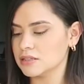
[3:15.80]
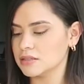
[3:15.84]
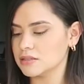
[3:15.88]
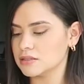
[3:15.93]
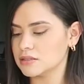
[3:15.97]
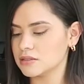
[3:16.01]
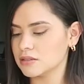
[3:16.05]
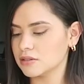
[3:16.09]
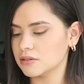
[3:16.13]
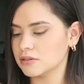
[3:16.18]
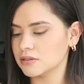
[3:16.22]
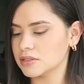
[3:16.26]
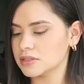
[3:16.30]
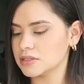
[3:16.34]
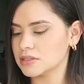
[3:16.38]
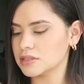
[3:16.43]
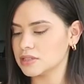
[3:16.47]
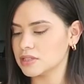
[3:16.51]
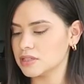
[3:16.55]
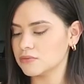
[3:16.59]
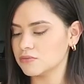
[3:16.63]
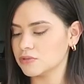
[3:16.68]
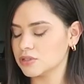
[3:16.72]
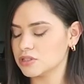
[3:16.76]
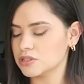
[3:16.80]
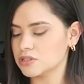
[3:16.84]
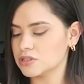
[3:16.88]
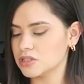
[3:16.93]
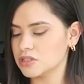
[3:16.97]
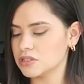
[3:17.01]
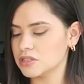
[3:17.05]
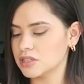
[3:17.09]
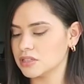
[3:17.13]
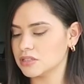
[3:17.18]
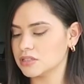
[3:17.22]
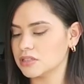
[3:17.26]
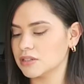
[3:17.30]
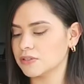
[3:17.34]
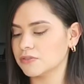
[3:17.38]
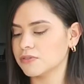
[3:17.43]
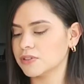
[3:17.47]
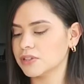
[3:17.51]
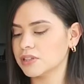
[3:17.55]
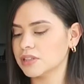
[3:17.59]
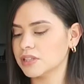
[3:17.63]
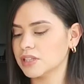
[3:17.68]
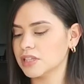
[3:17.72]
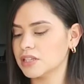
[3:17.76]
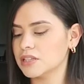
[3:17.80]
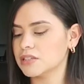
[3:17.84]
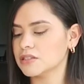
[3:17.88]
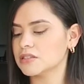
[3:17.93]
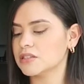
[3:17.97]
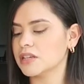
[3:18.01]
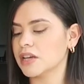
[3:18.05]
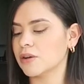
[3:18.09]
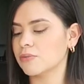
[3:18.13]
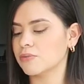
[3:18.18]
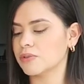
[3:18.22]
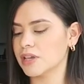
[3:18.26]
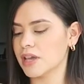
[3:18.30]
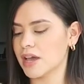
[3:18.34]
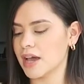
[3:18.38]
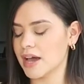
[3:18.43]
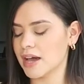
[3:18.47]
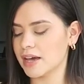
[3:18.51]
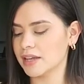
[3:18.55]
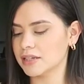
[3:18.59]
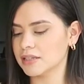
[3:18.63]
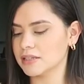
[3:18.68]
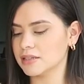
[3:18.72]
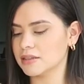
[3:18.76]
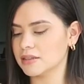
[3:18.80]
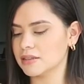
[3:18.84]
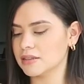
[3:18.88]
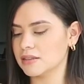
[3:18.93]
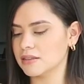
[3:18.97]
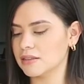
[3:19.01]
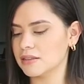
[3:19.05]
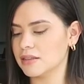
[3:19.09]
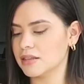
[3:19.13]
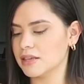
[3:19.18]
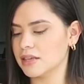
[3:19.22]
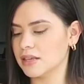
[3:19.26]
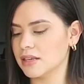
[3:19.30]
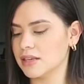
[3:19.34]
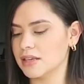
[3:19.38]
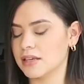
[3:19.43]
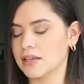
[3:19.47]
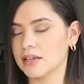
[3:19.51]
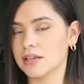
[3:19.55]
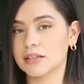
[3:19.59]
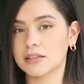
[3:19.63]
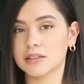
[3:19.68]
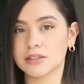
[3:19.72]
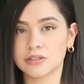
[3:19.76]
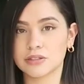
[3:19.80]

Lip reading: So let's see what she did differently. Yeah, we added the little